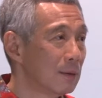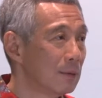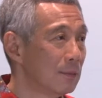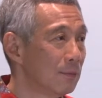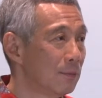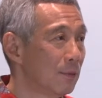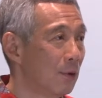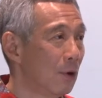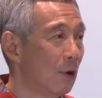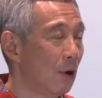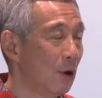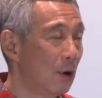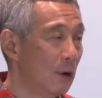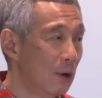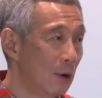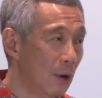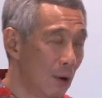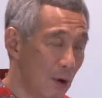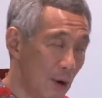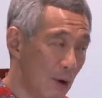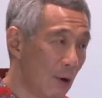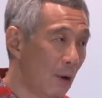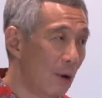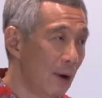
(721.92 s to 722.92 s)
for
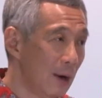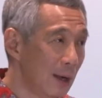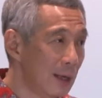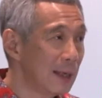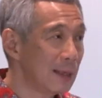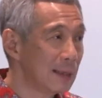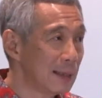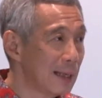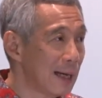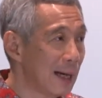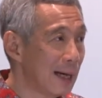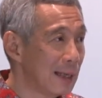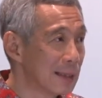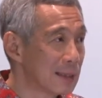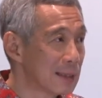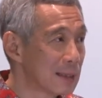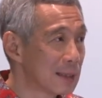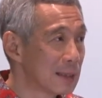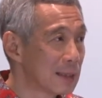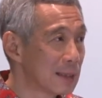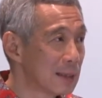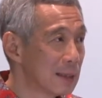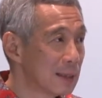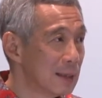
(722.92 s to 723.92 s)
oil and
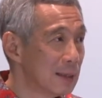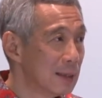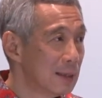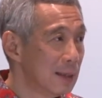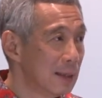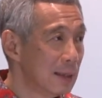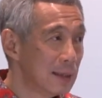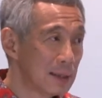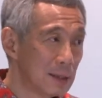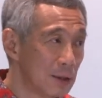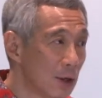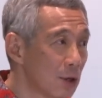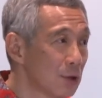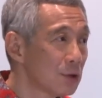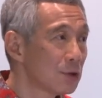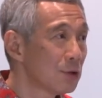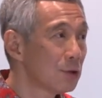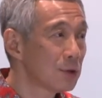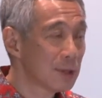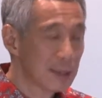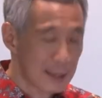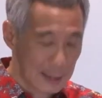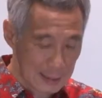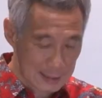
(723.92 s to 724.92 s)
gas is not
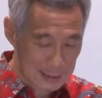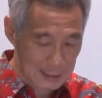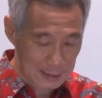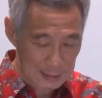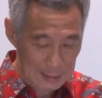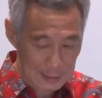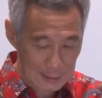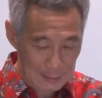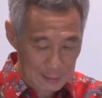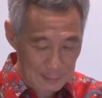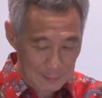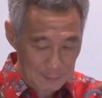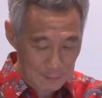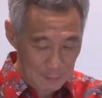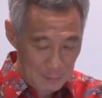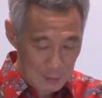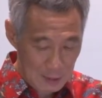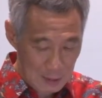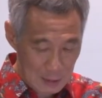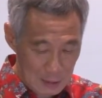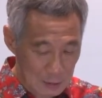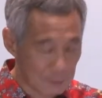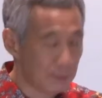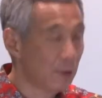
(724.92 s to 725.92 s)
so certain.
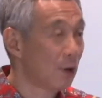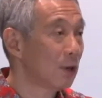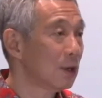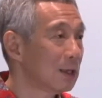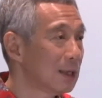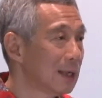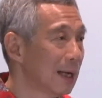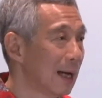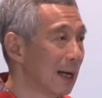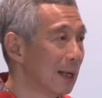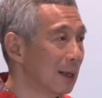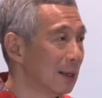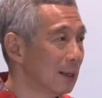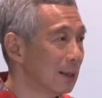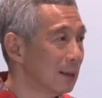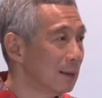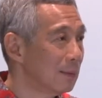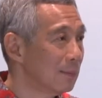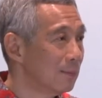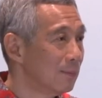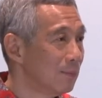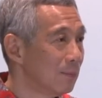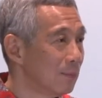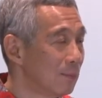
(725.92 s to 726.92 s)
It's volatile.
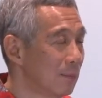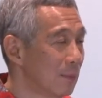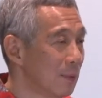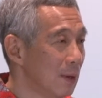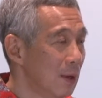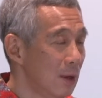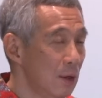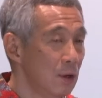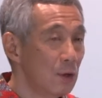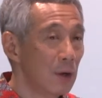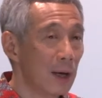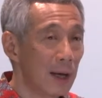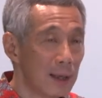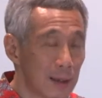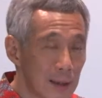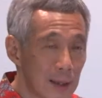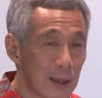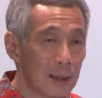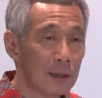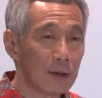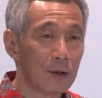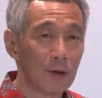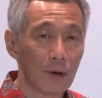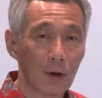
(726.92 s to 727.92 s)
You
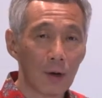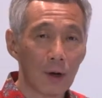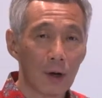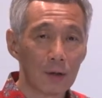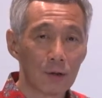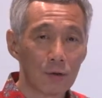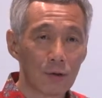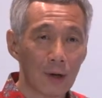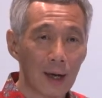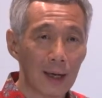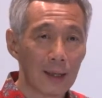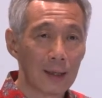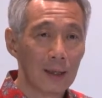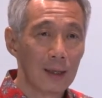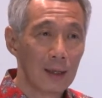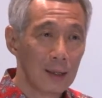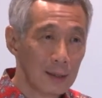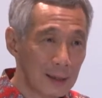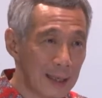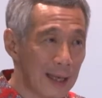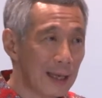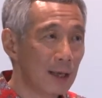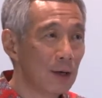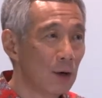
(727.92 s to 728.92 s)
enter into a contract,
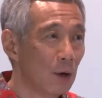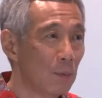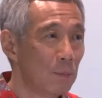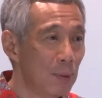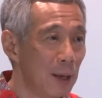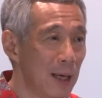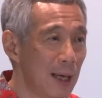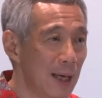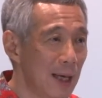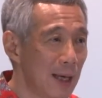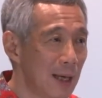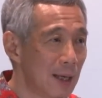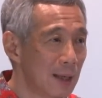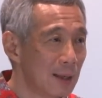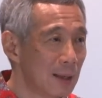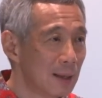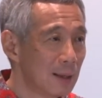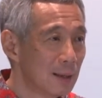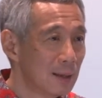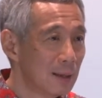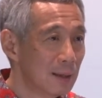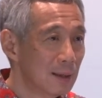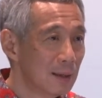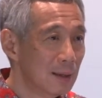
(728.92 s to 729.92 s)
take or pay.
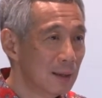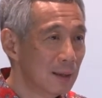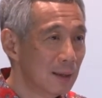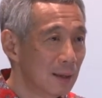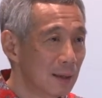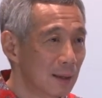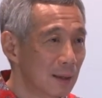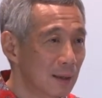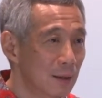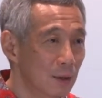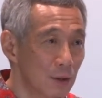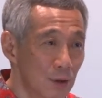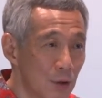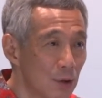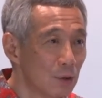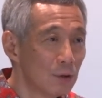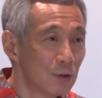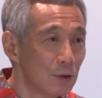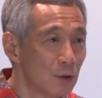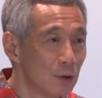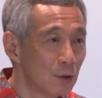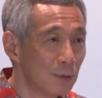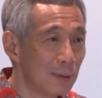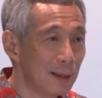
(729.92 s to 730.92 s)
You don't
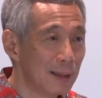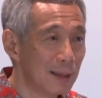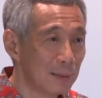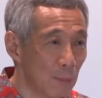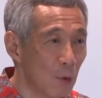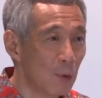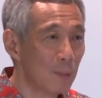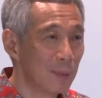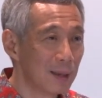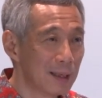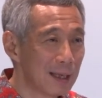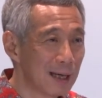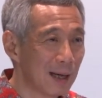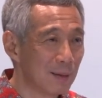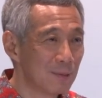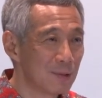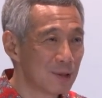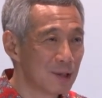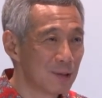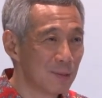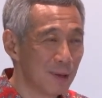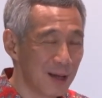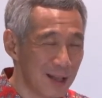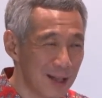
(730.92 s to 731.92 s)
know when the moment
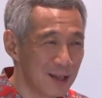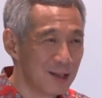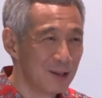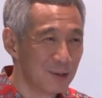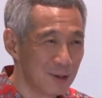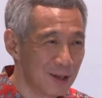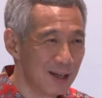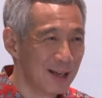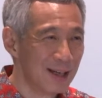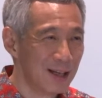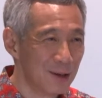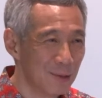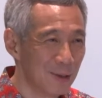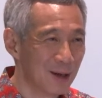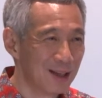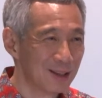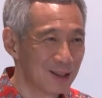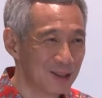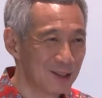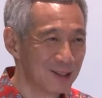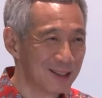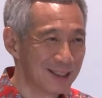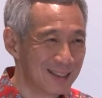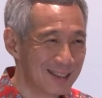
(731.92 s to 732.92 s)
comes whether you really
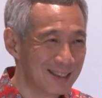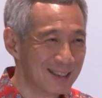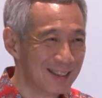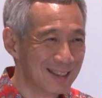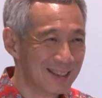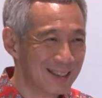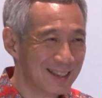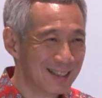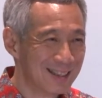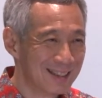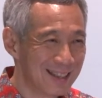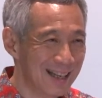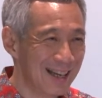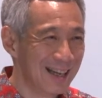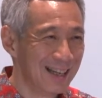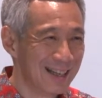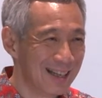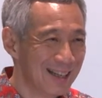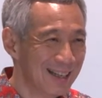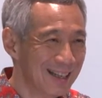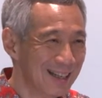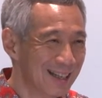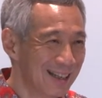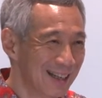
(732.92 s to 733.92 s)
want to take
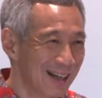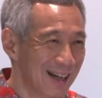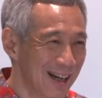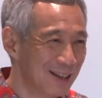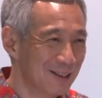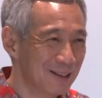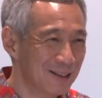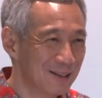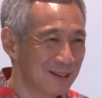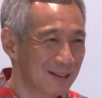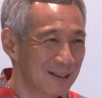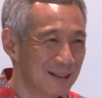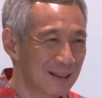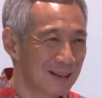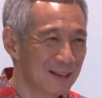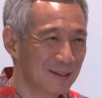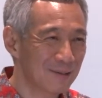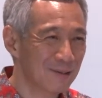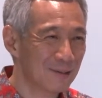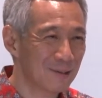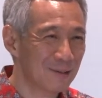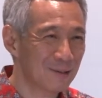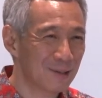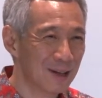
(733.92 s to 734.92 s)
and
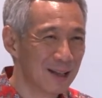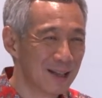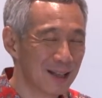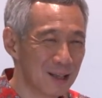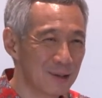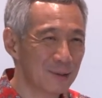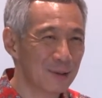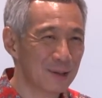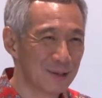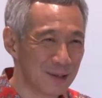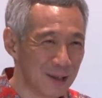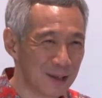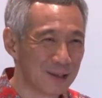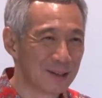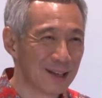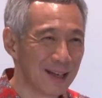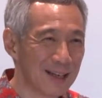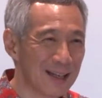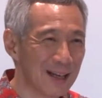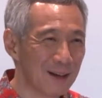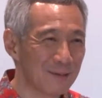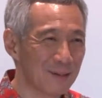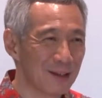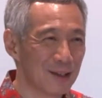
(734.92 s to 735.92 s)
whether you will regret
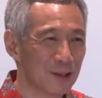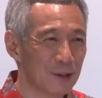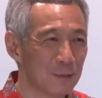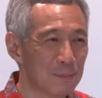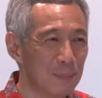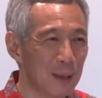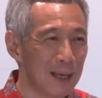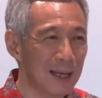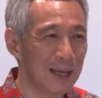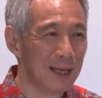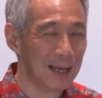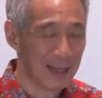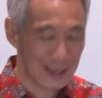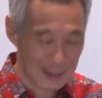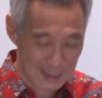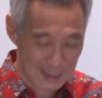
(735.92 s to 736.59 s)
having to pay.